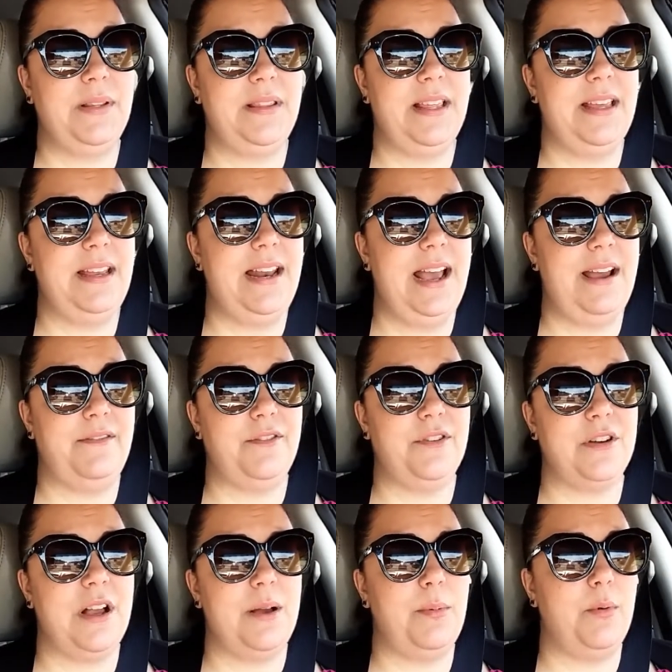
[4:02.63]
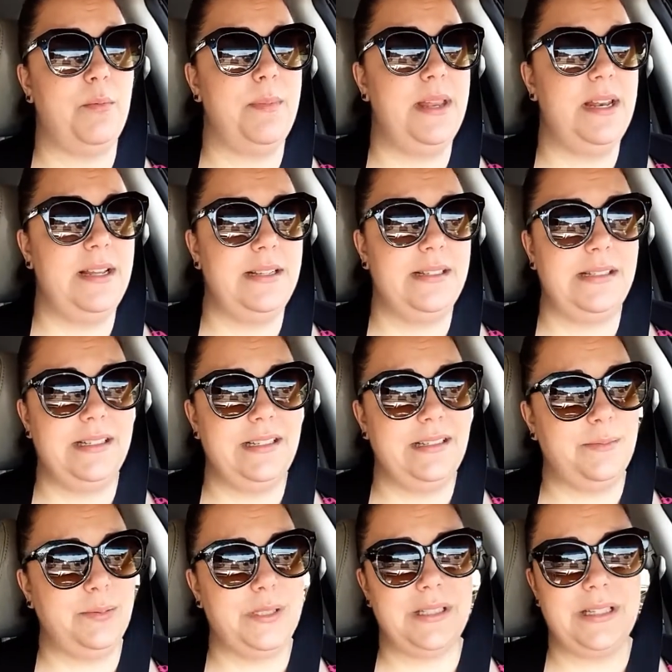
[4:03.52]
but then after a couple minutes
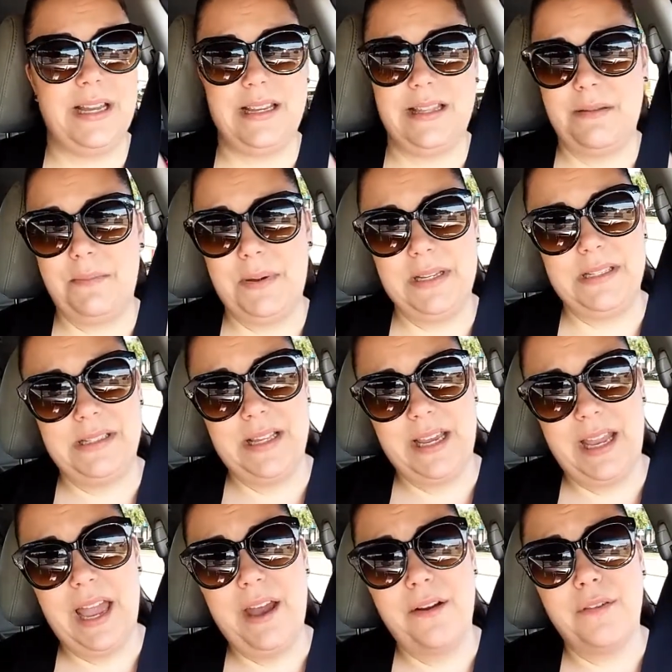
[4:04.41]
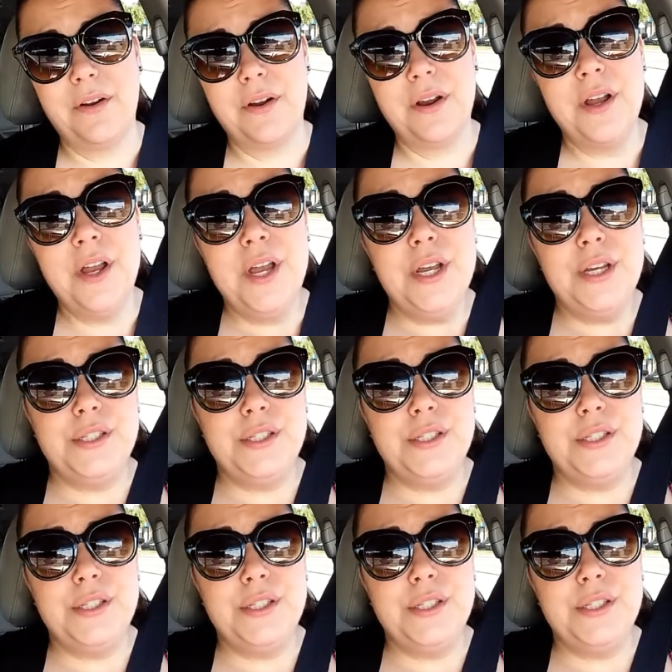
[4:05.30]
it was like the best thing ever.